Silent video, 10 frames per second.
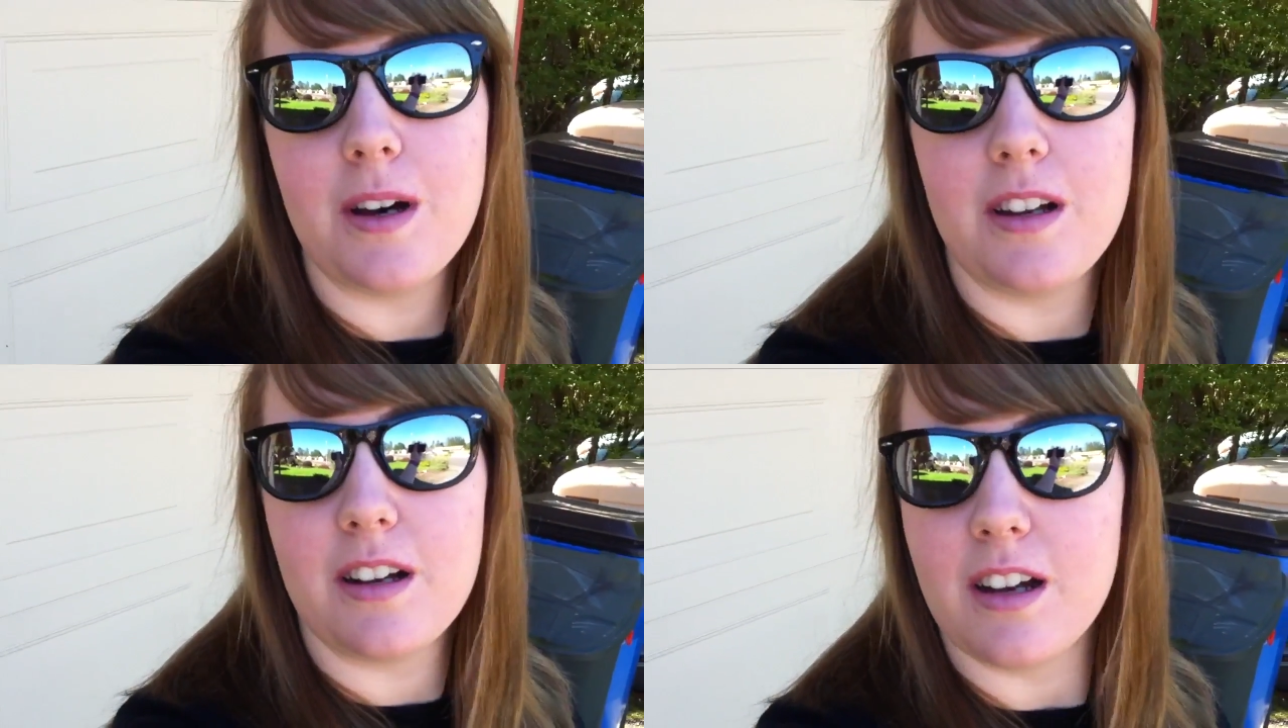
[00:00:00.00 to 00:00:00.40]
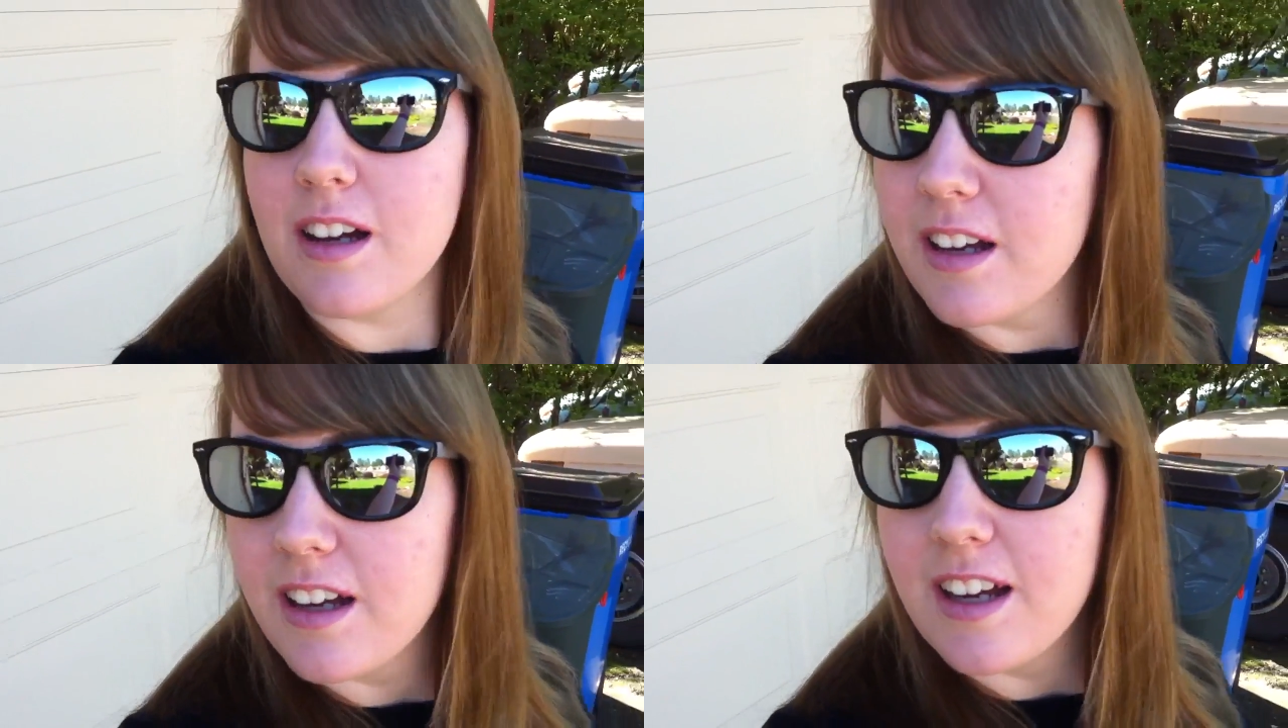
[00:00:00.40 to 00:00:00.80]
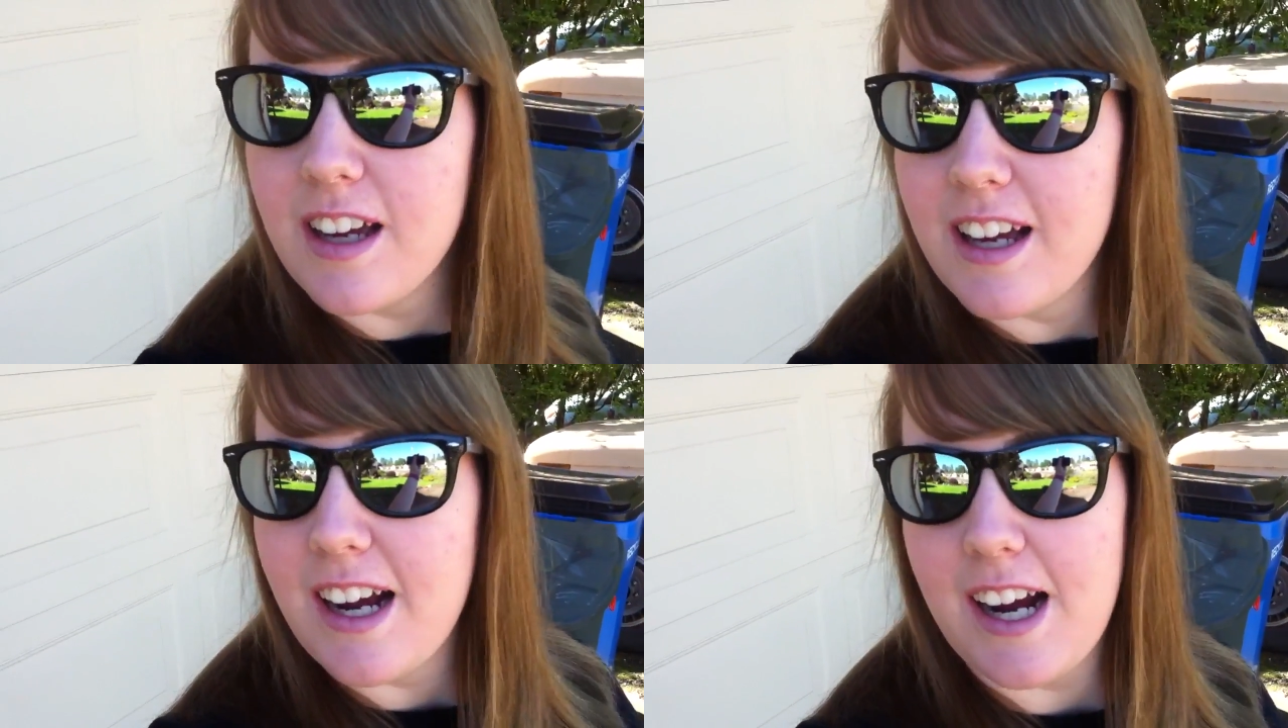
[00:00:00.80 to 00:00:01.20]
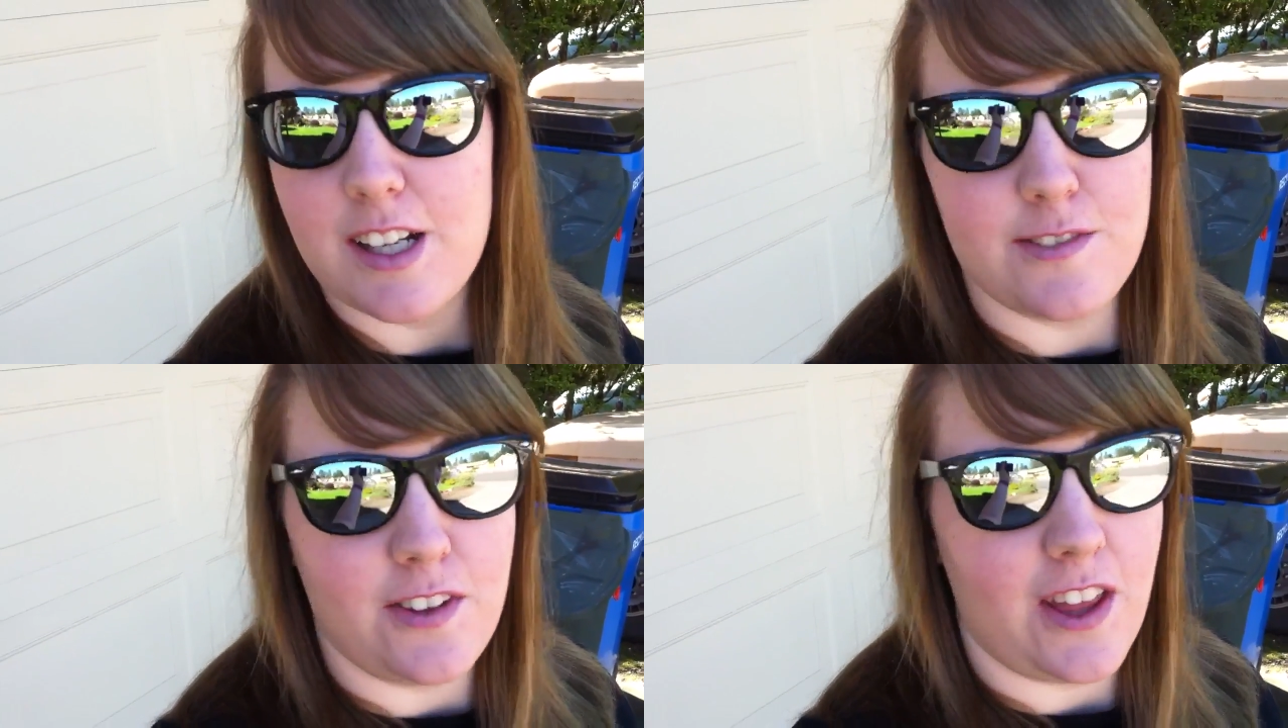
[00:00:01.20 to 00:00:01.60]
but I
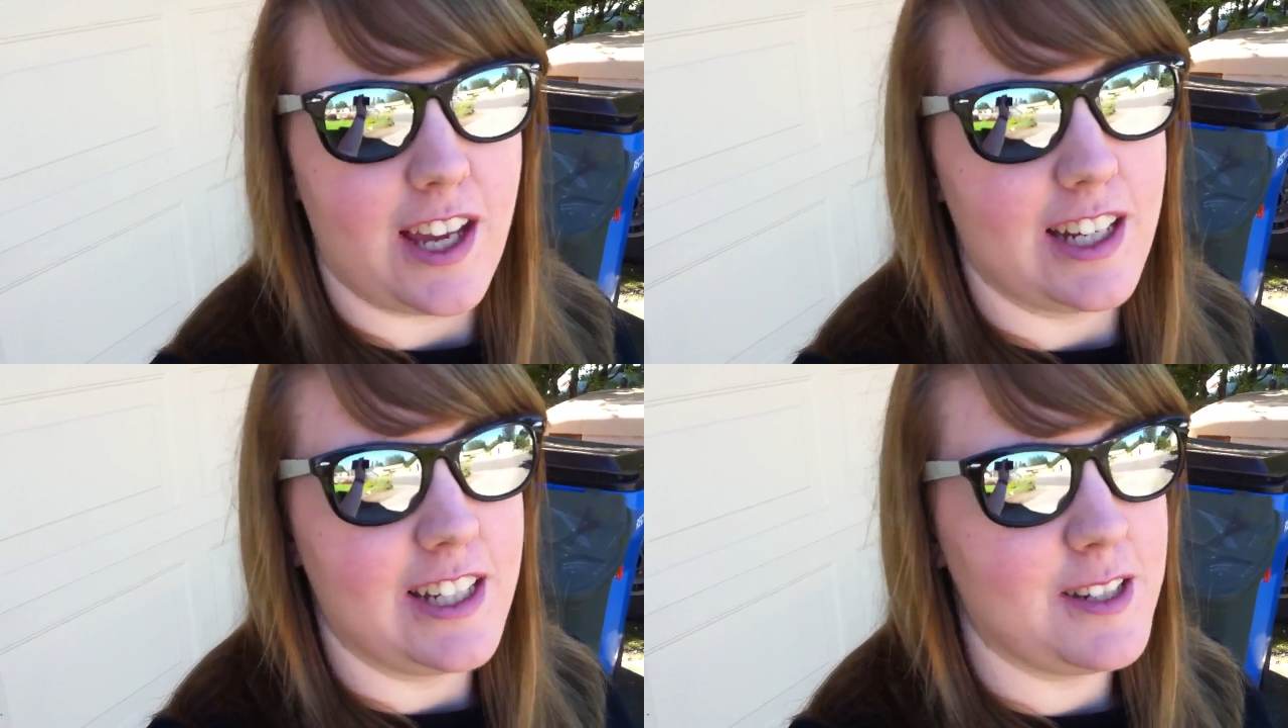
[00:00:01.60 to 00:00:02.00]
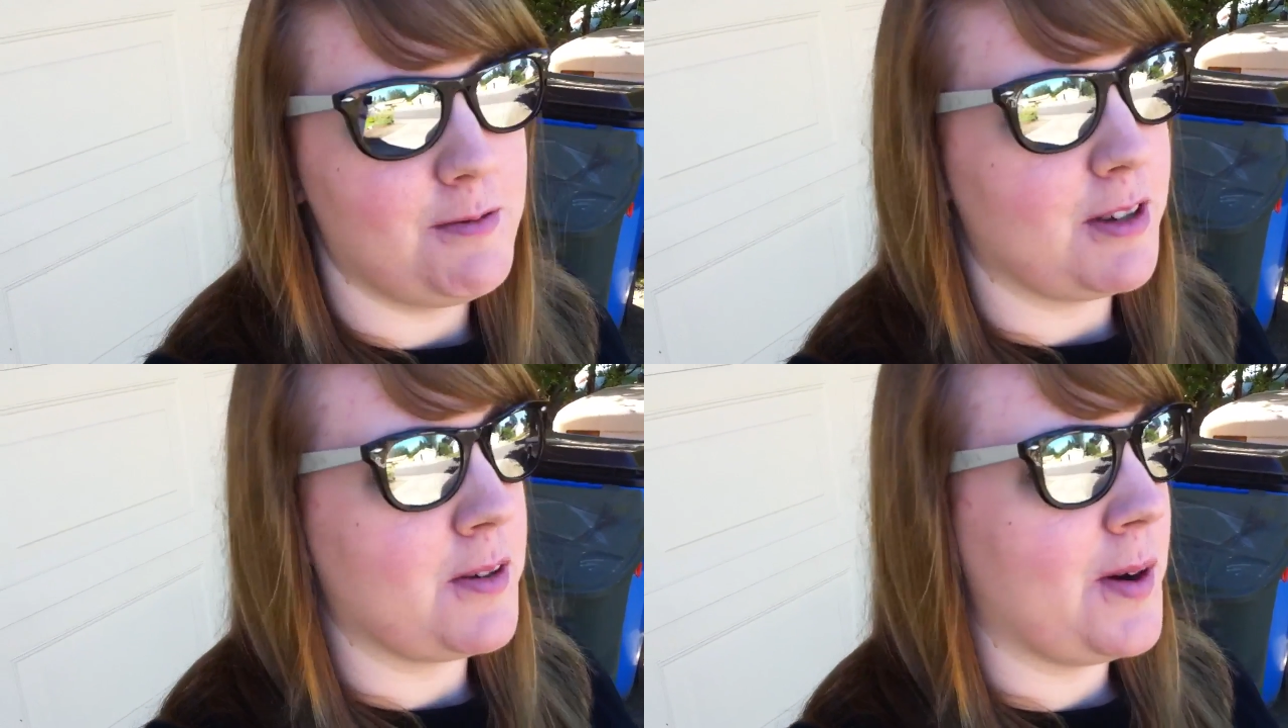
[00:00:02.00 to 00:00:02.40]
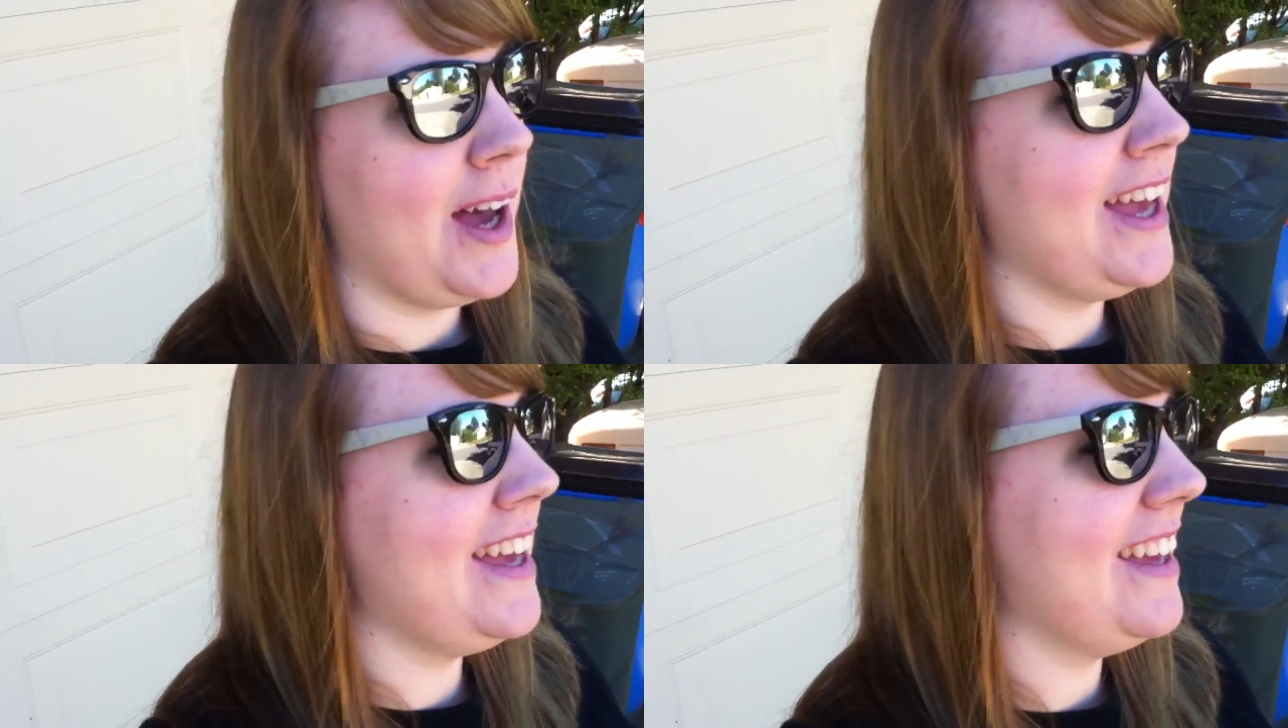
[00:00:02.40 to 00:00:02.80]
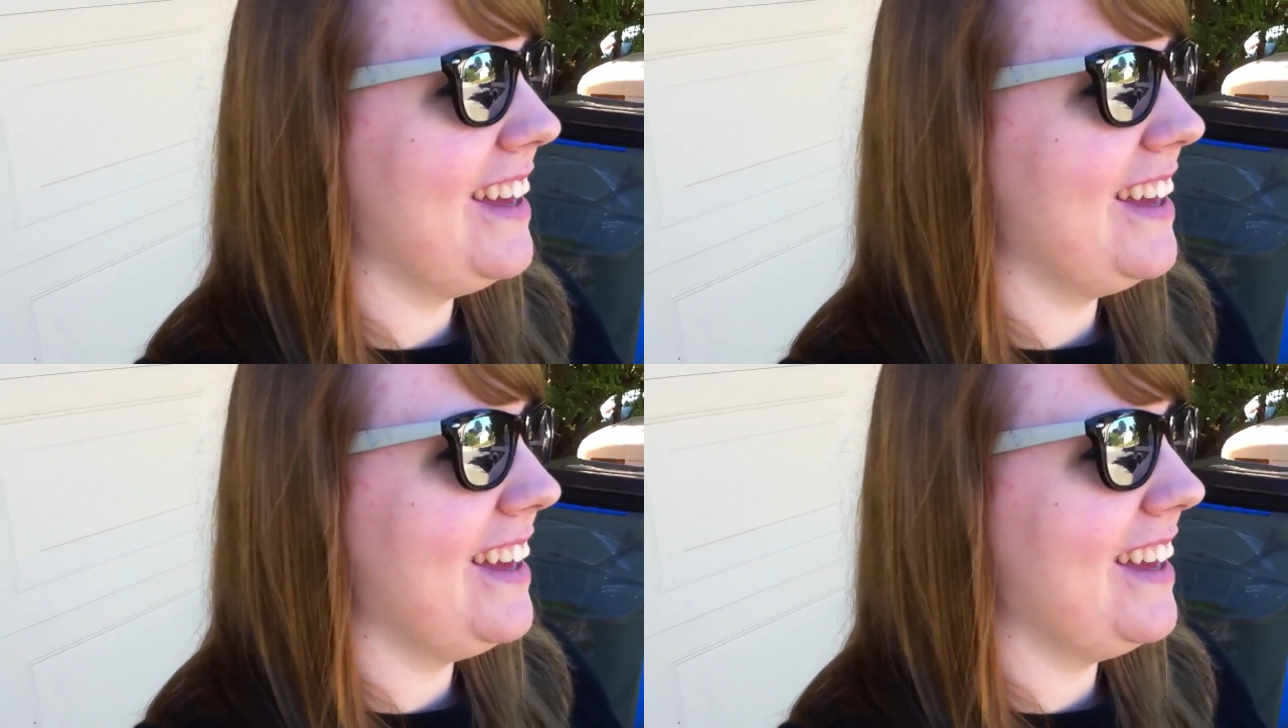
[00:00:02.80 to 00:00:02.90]
just feel like I need to be quiet.